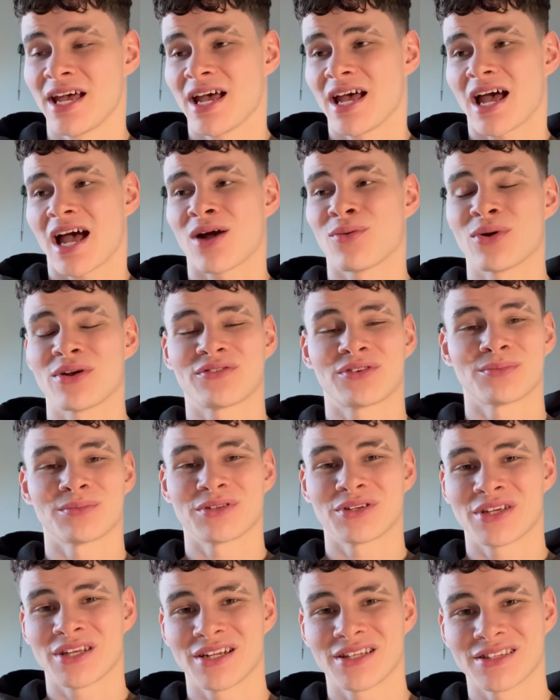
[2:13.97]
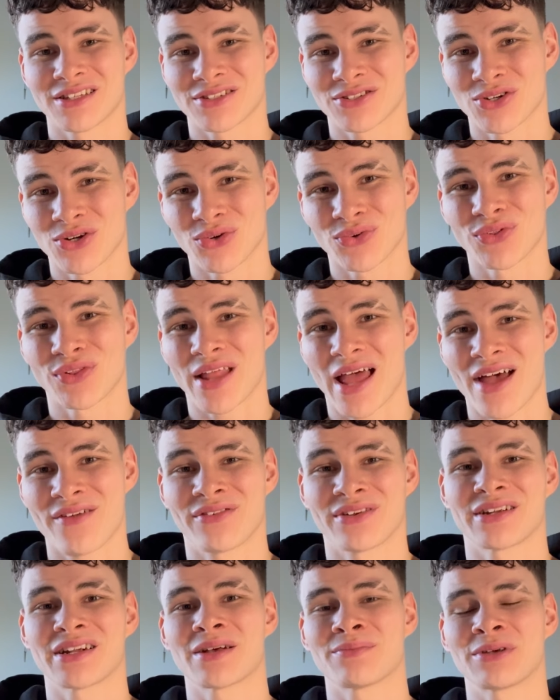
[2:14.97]
I went from getting this girl
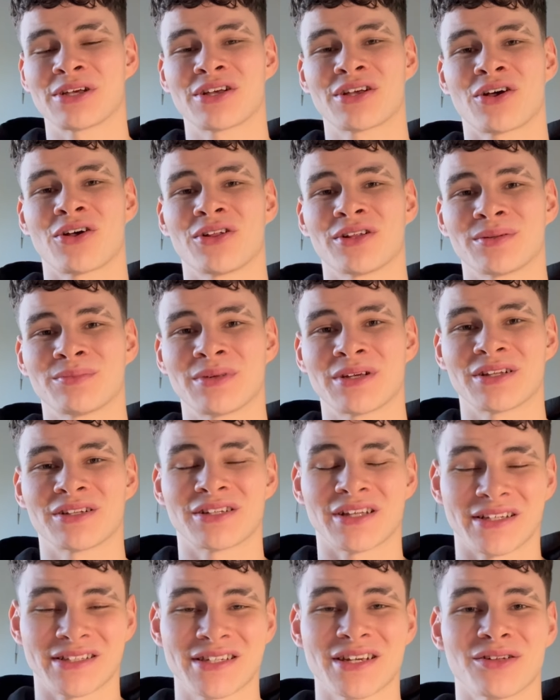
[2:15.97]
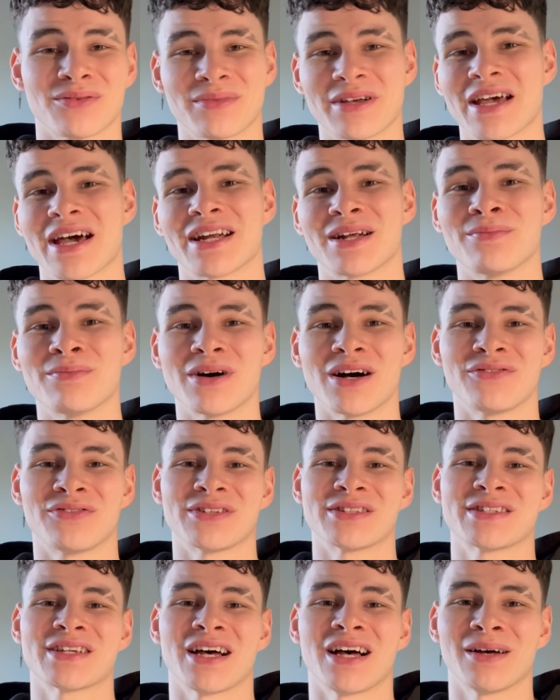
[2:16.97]
laughing at me, calling me, like telling me I had a
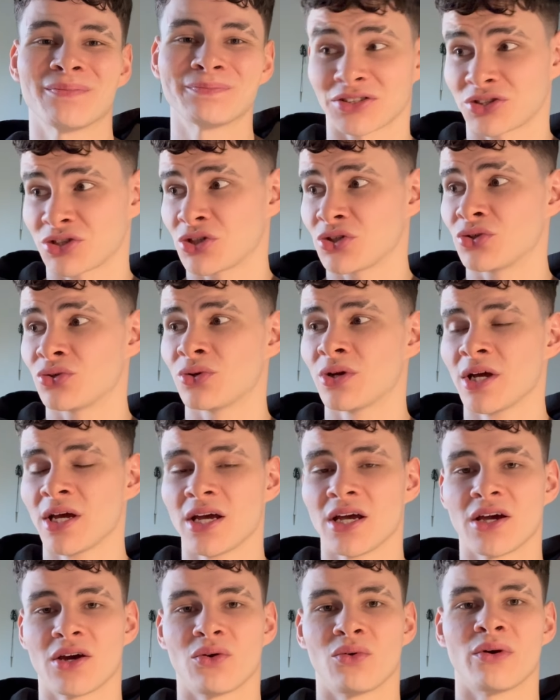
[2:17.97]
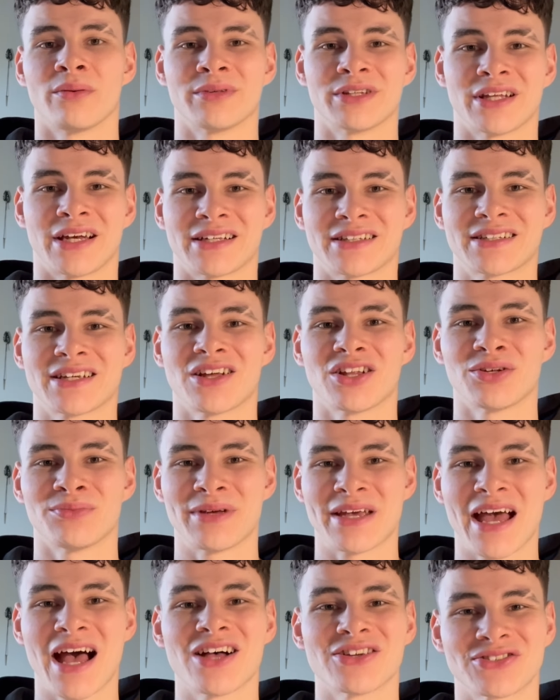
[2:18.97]
muffin top, to women like telling
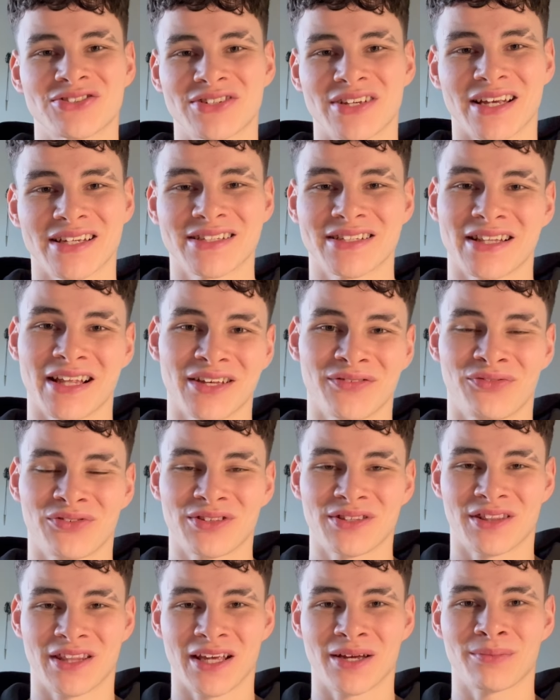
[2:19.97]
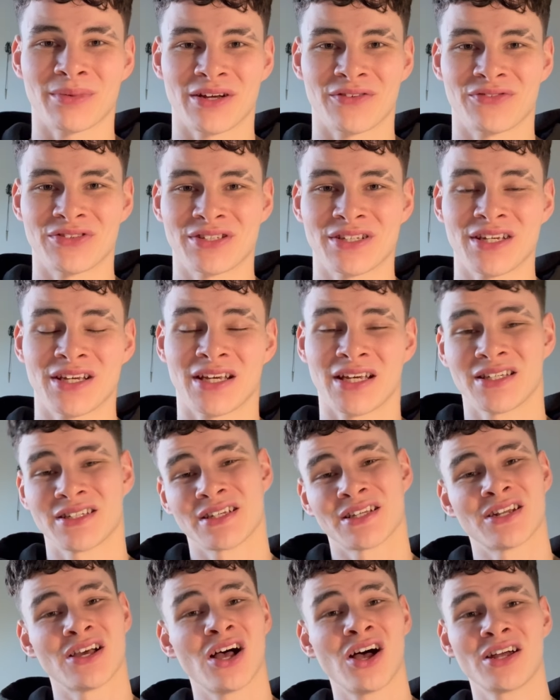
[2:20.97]
me how sexy they think my physique is.
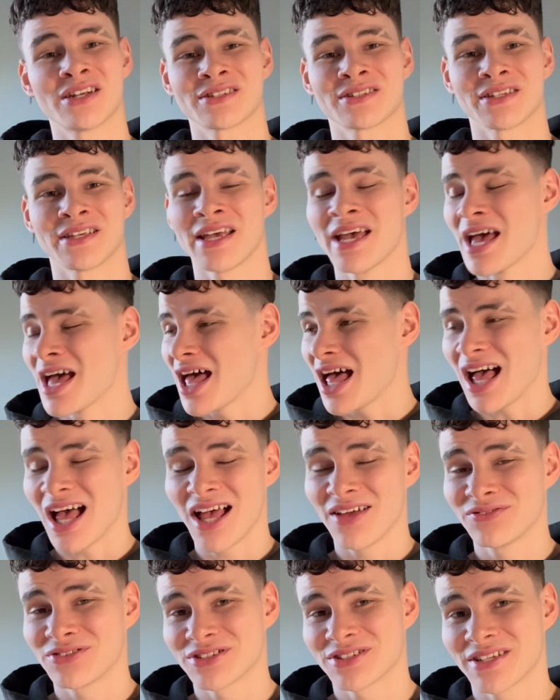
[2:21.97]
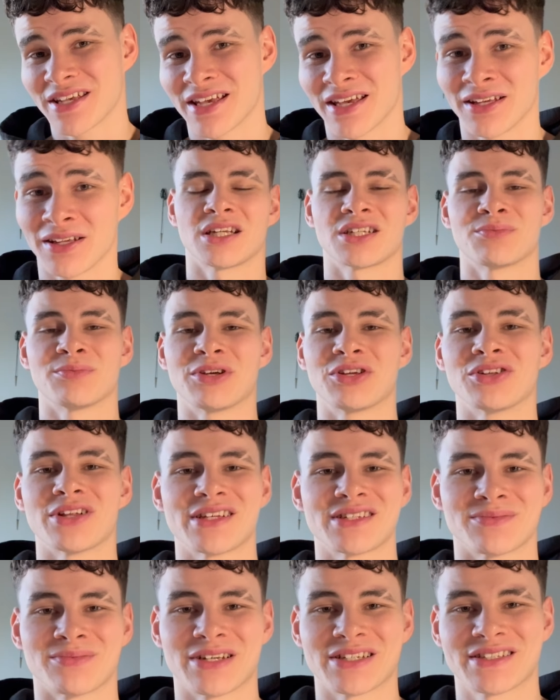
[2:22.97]
And honestly, I have to say, not to be
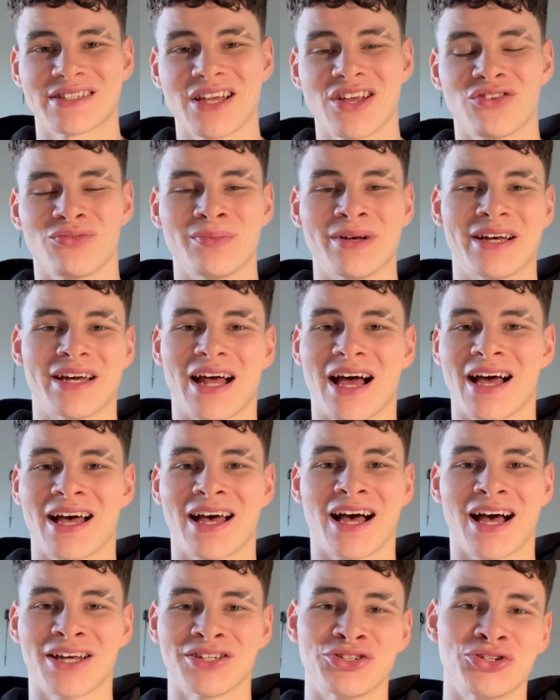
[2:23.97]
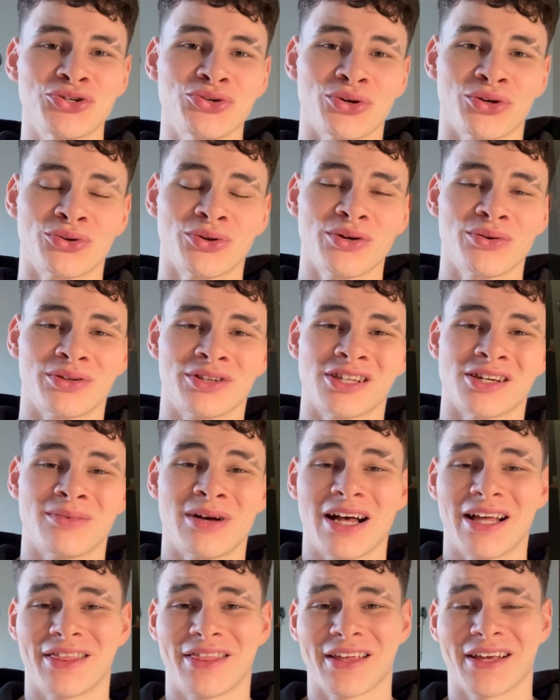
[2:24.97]
glazing myself, but I do agree with them.
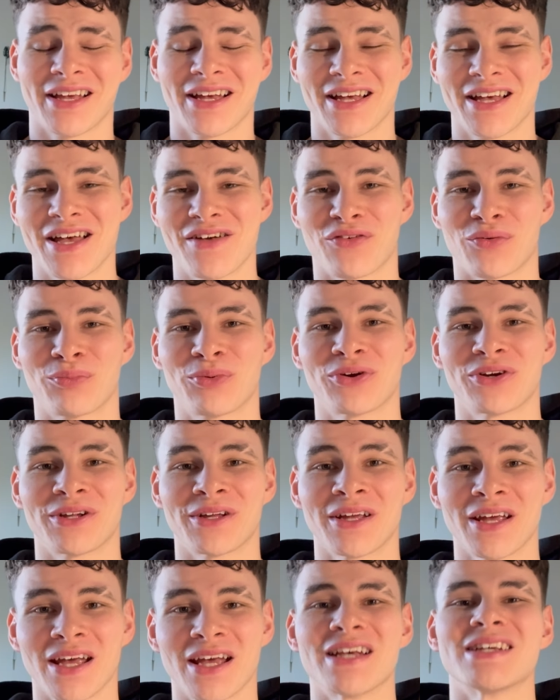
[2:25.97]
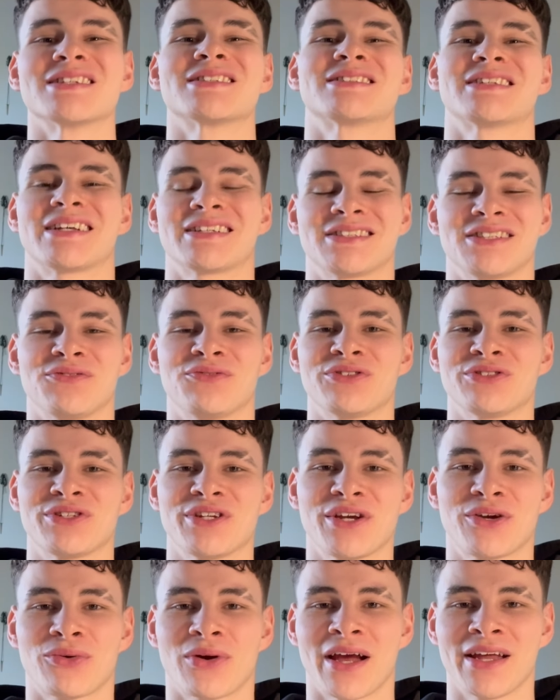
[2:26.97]
I think I have a pretty sexy
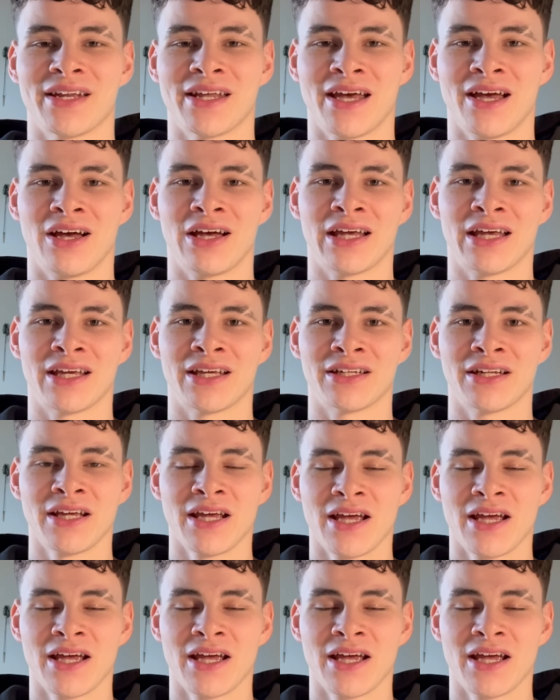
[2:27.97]
physique right now, and